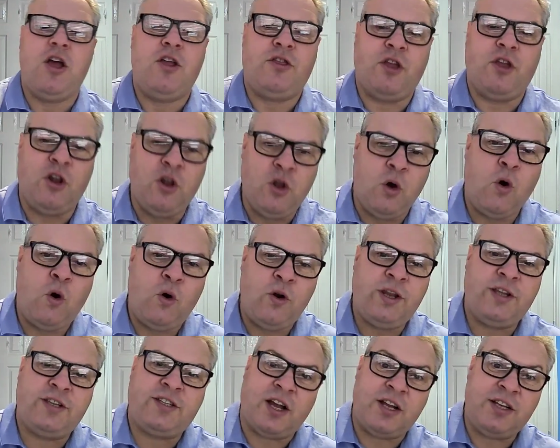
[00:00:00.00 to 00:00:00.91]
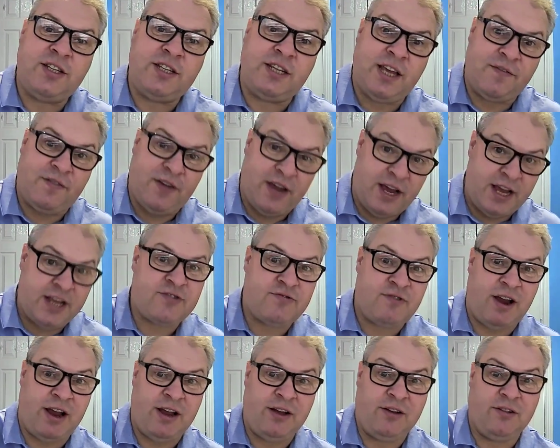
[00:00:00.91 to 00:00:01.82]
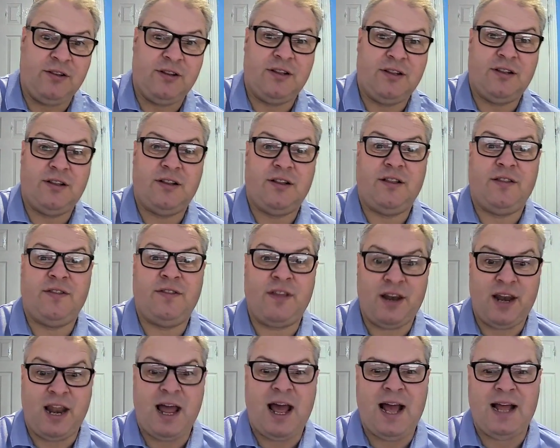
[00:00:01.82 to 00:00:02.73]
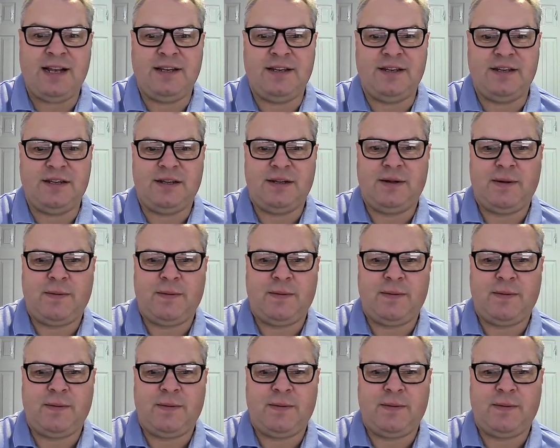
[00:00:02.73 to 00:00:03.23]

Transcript: The Lord is going to give Israel the land.